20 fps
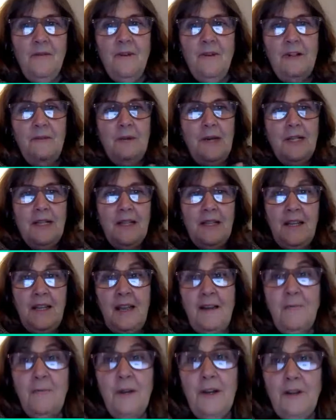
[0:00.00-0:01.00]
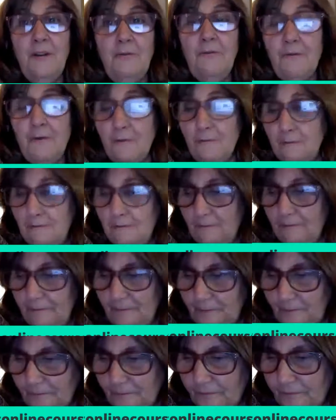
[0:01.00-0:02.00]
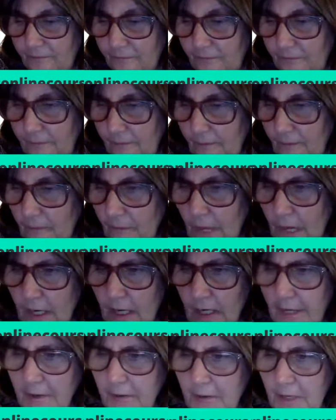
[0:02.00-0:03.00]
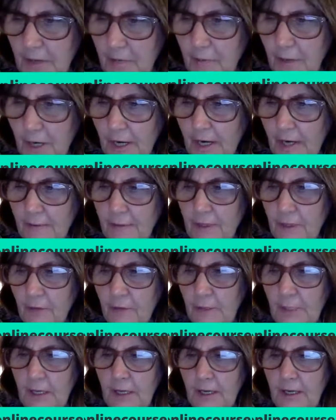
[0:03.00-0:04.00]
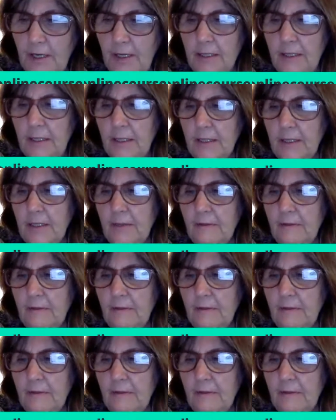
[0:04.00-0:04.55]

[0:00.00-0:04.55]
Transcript: Well, wasn't that wonderful? He brought up so many ideas